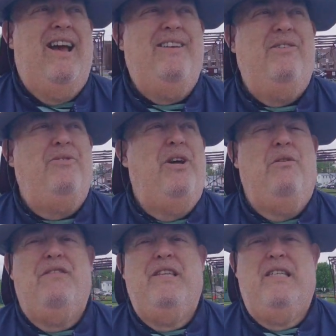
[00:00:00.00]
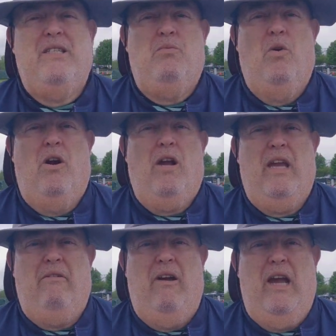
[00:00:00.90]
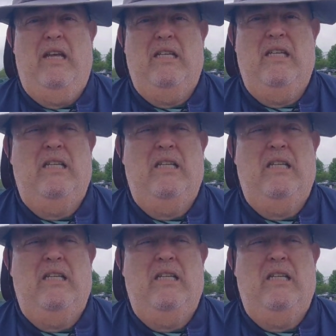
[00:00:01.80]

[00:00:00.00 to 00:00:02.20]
I don't know if this is working right,